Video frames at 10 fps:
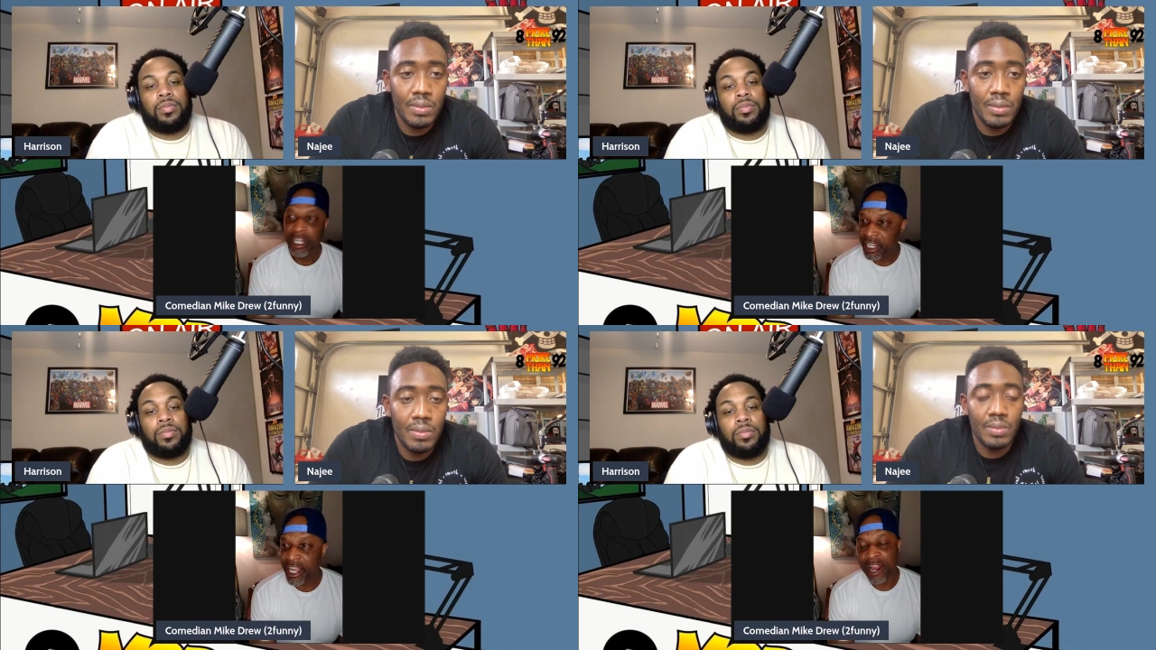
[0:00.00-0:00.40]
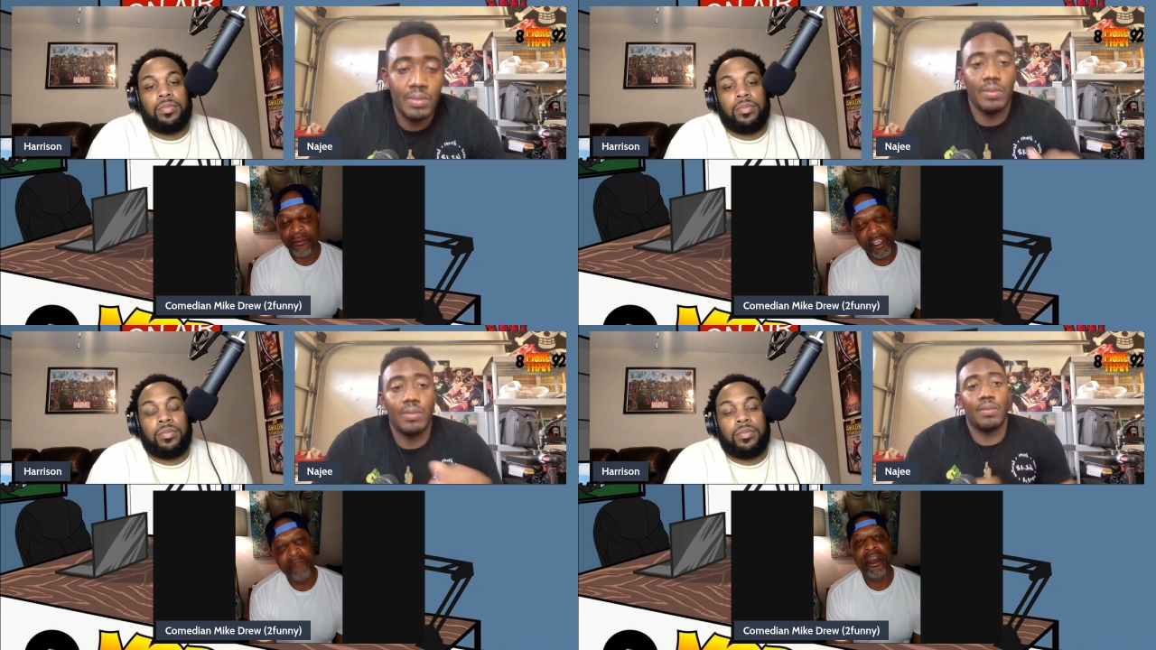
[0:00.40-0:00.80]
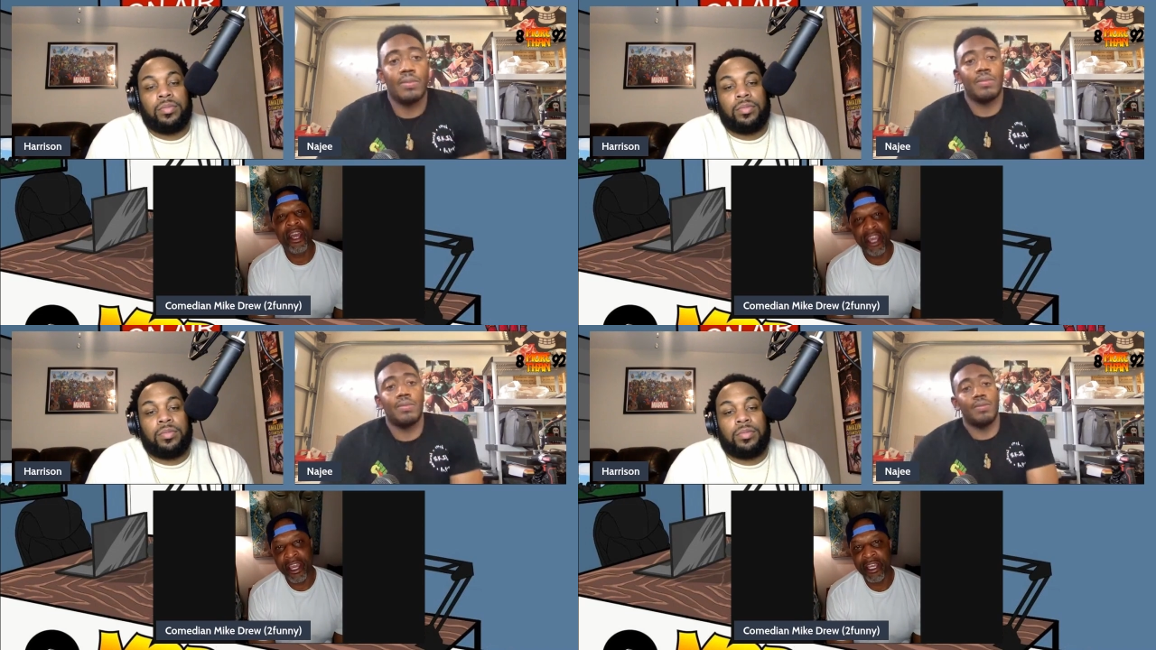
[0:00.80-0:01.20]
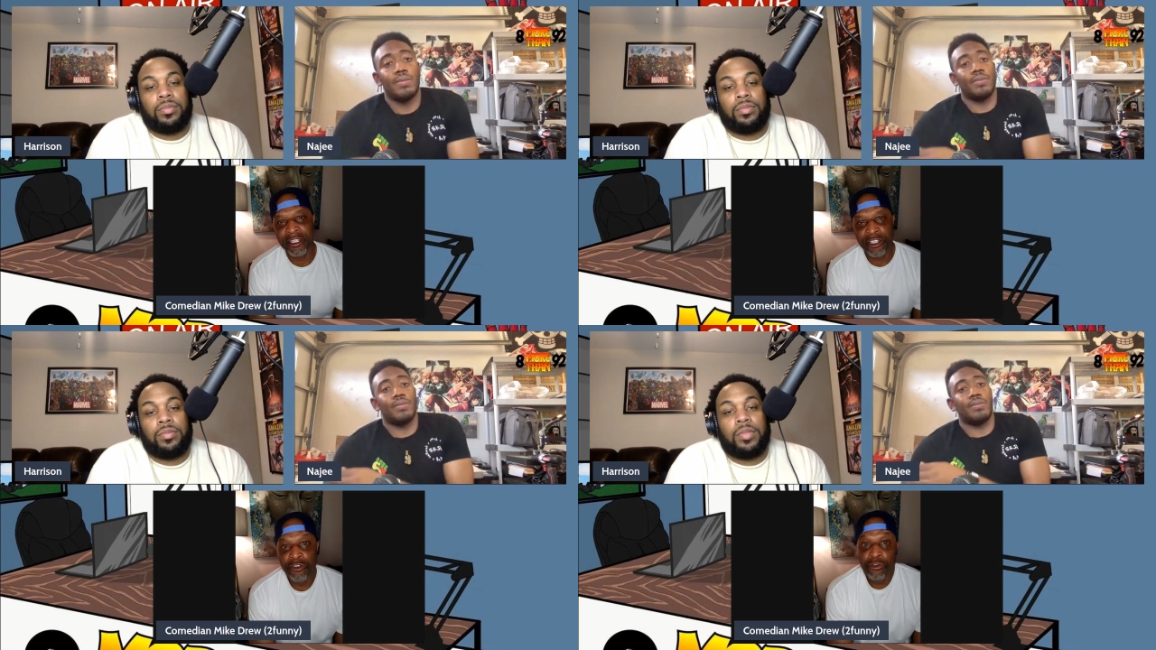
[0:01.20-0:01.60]
Speaker 1: Nigga, gotta beat my
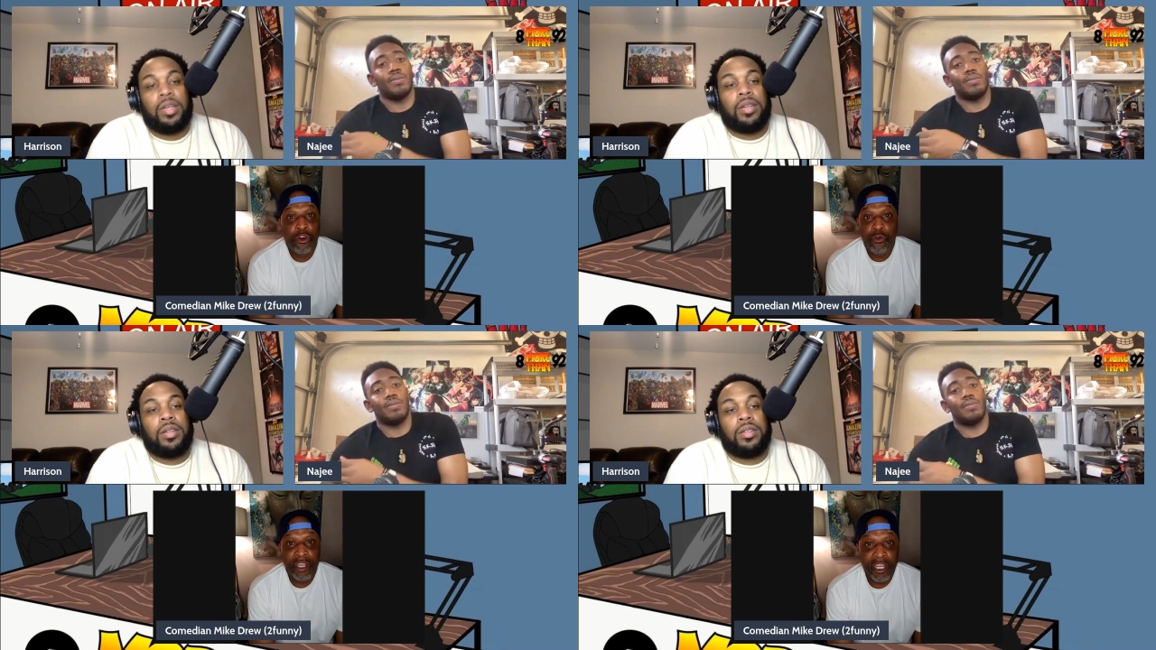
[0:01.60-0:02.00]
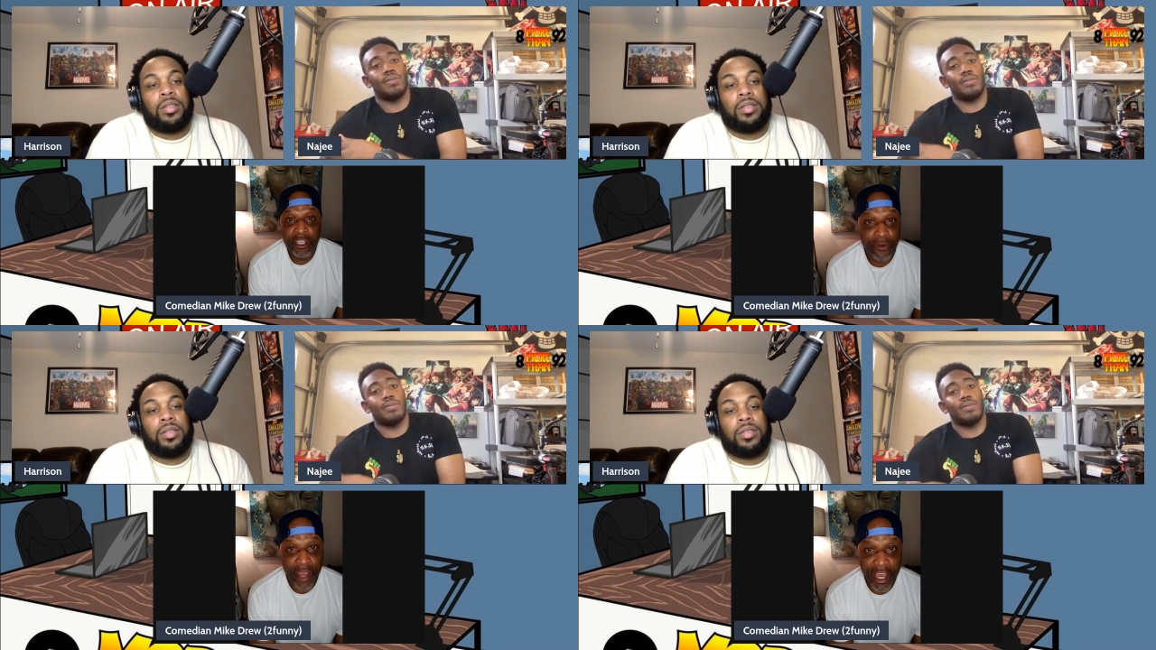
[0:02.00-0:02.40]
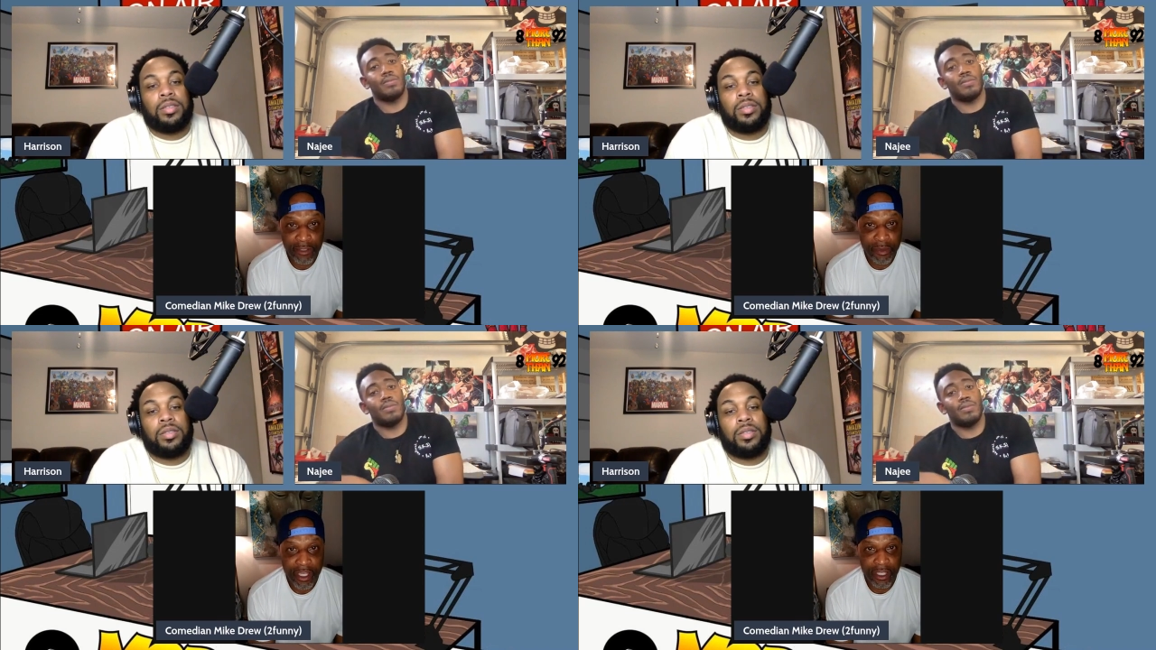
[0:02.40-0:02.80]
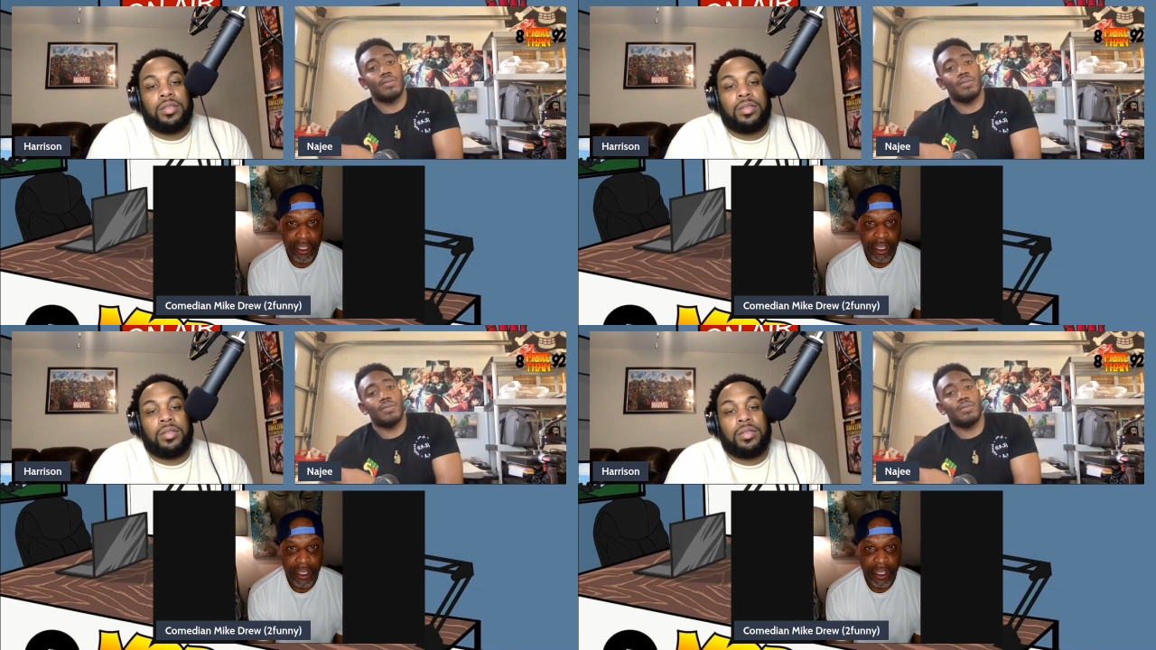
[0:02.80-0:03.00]
ass, and you cool with getting your ass beat